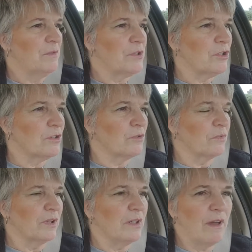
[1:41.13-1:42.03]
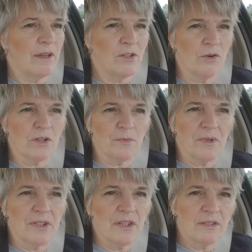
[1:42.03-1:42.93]
It was just a really nice
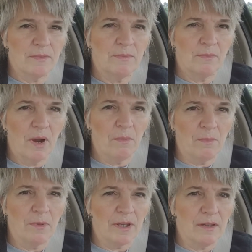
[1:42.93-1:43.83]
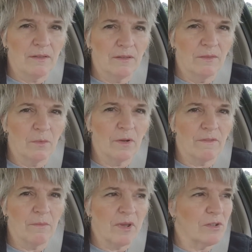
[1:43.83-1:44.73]
Christmas. It's probably one
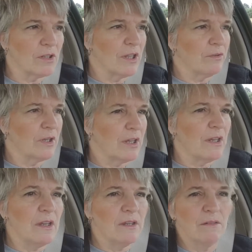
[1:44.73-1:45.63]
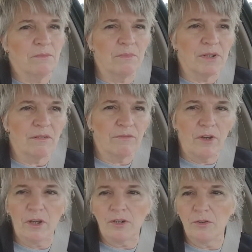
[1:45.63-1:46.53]
of the most low-key but
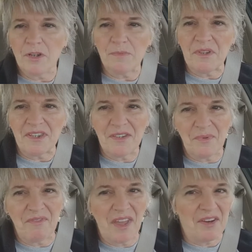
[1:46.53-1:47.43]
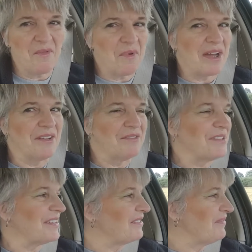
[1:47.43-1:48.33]
fun Christmases we've had in a while,
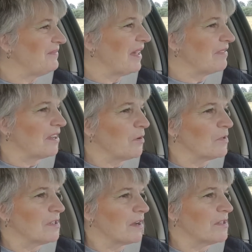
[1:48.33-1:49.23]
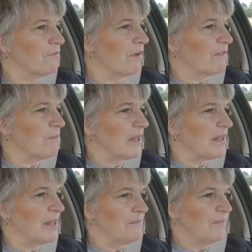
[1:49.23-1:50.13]
so I think it was nice for
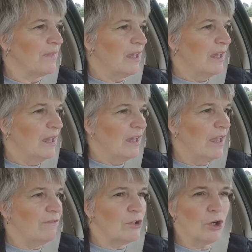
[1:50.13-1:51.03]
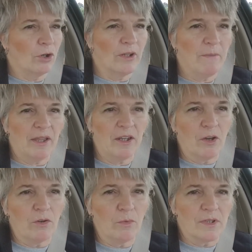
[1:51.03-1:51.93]
everybody. Even Charlie, my
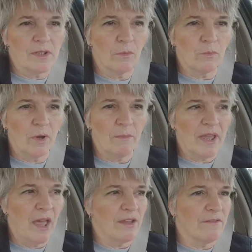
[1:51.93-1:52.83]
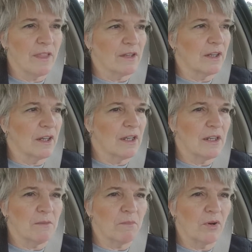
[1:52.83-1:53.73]
dog, was well behaved that day.
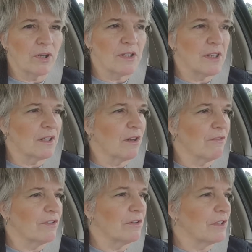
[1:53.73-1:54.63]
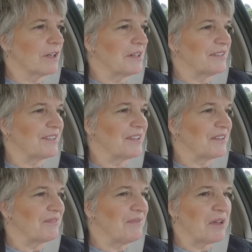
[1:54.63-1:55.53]
He didn't bark his head off all day, so
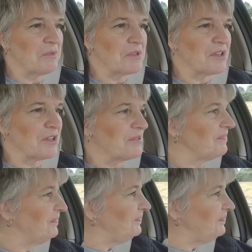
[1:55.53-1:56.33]
that was good.